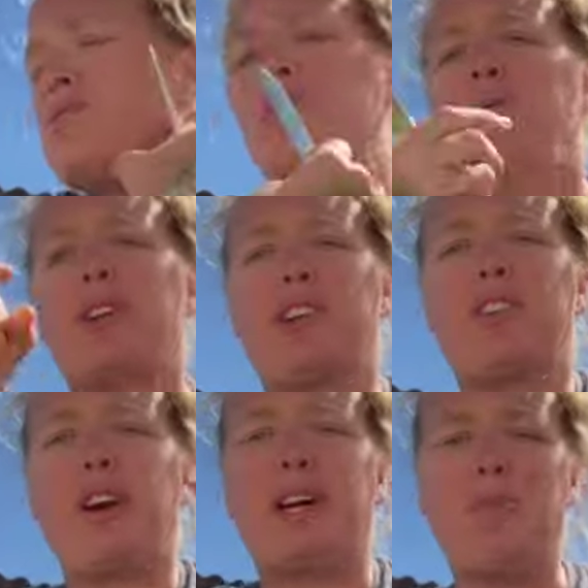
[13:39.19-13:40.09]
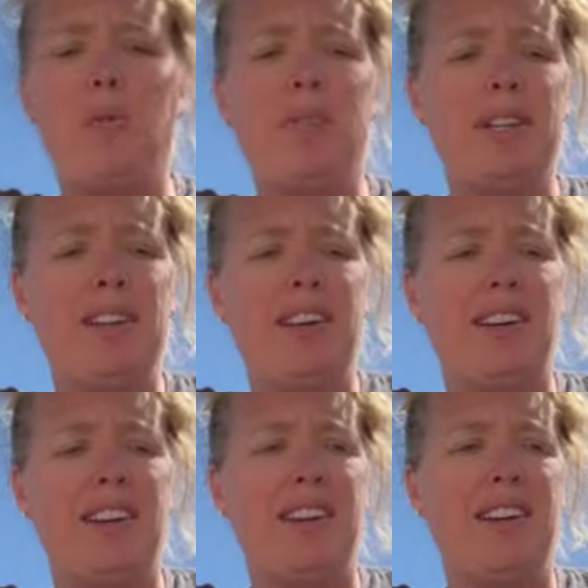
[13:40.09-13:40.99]
So we're gonna crack them open
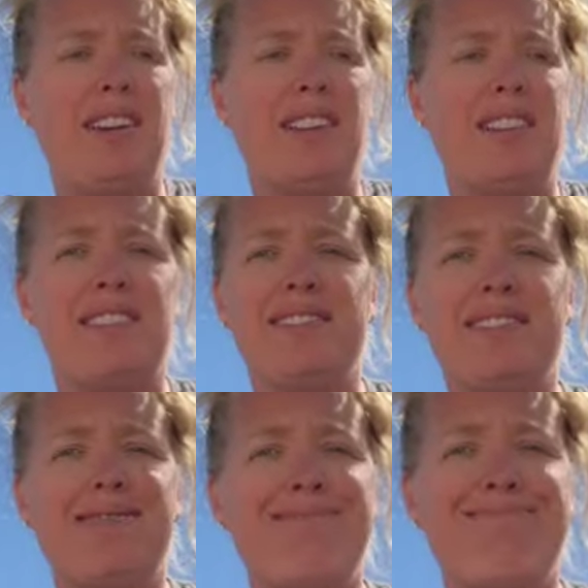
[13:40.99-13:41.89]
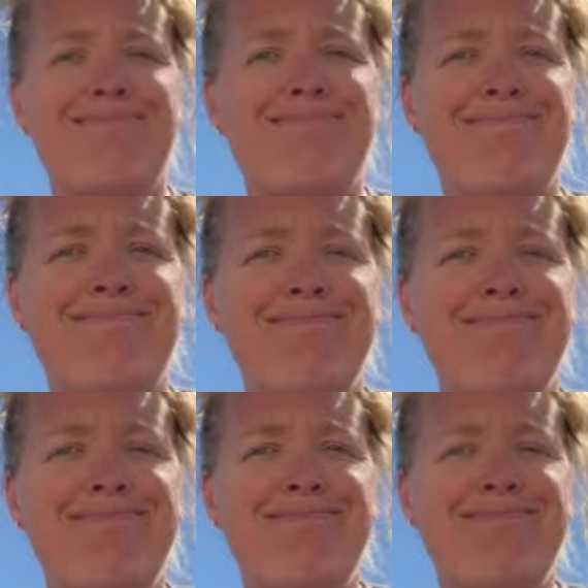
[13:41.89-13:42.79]
and
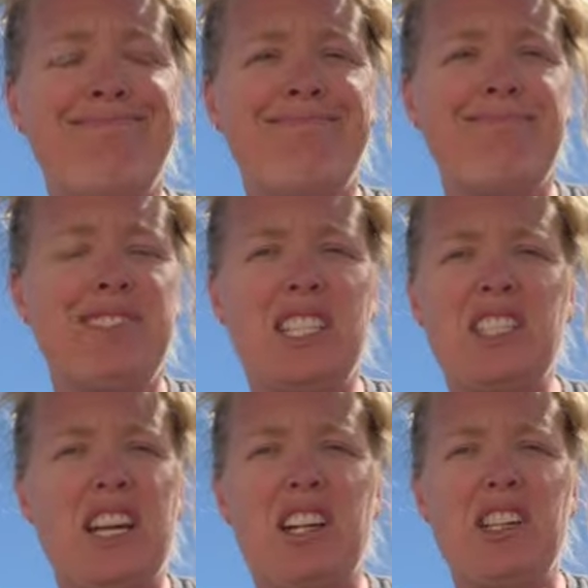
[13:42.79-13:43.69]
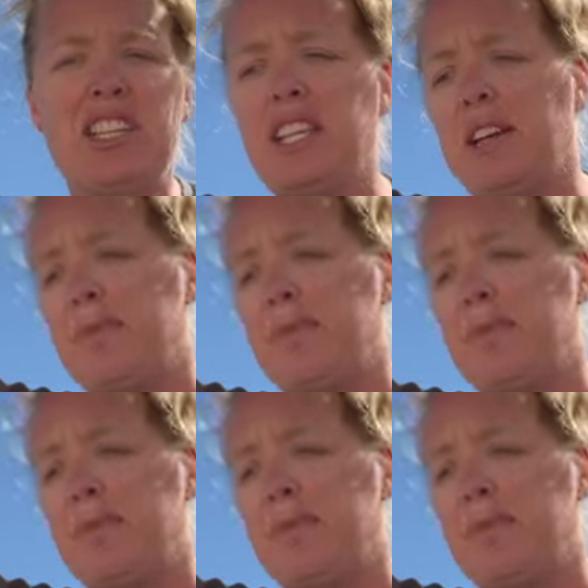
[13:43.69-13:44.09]
let's take a look-see.